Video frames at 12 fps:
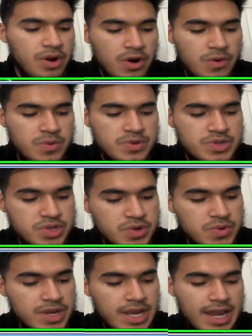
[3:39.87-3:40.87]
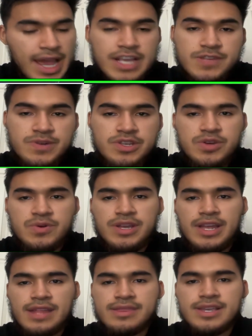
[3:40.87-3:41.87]
Harbaugh's doing and has been
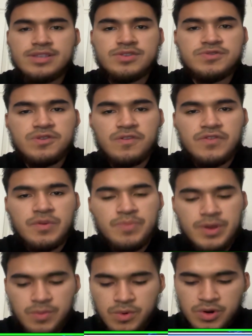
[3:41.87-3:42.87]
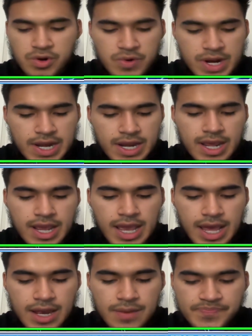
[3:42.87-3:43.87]
doing, I think deserves a bit more credit.
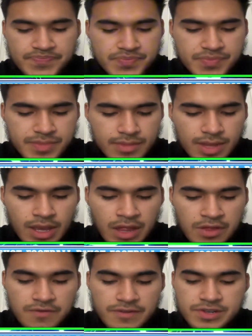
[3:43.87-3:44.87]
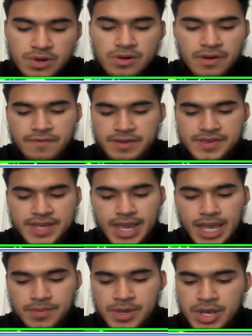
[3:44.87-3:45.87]
And the result of this
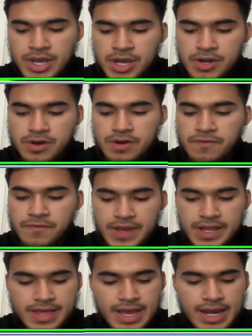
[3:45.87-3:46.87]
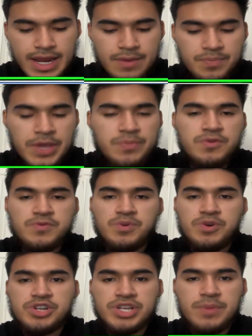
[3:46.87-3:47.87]
game could affect that and people's
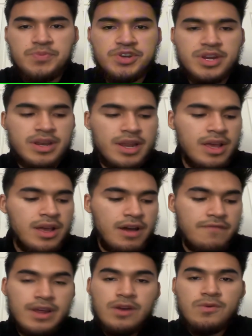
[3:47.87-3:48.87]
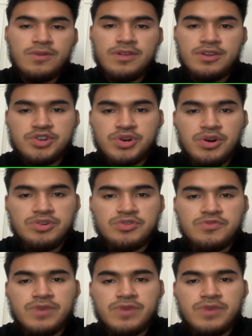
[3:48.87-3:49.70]
perception of not only the Chargers,